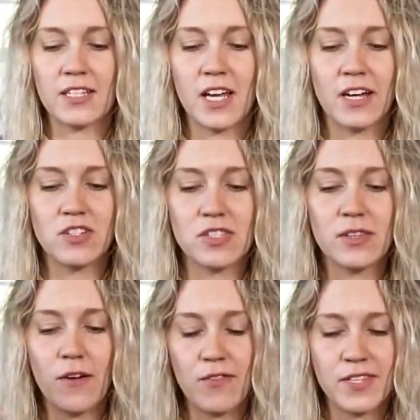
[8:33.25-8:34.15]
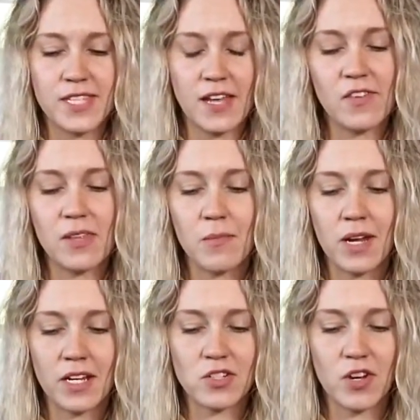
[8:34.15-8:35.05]
I just love the saving the money
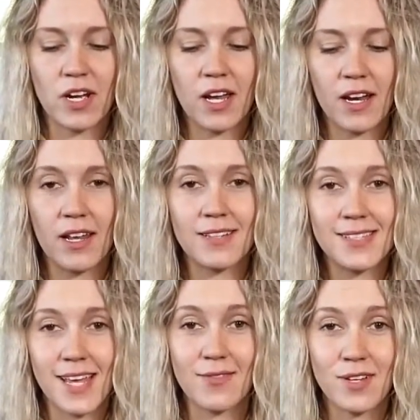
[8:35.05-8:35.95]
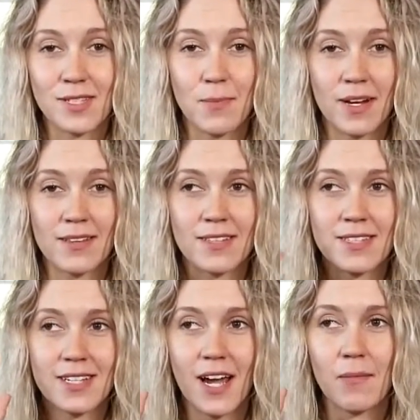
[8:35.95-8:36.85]
trick, and it saved us money this
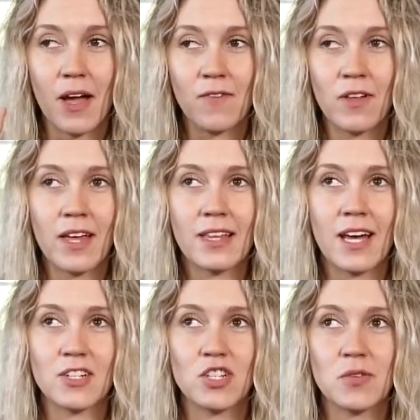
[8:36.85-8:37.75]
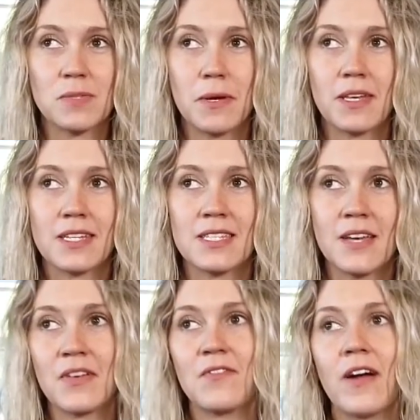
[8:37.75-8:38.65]
time. I feel like last year we spent like
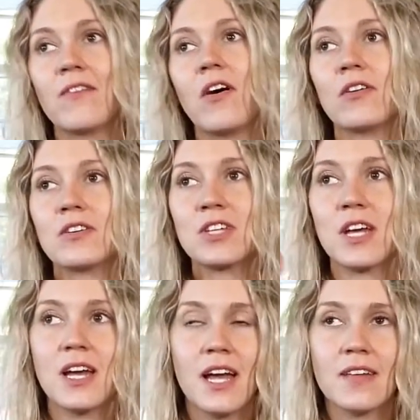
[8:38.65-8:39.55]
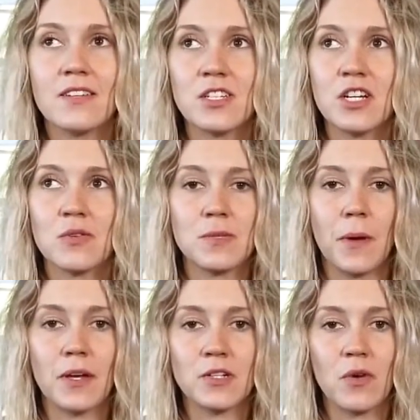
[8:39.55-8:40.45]
$75, and this year we spent like
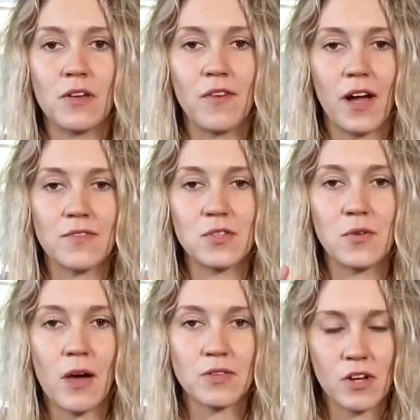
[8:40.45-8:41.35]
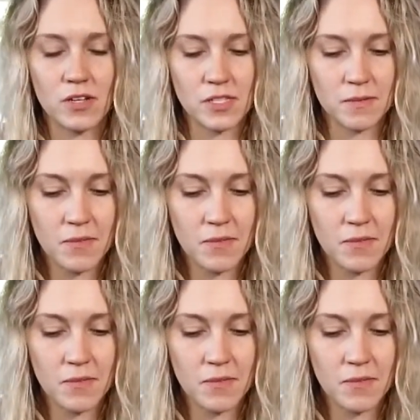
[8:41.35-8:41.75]
$25, so that was awesome.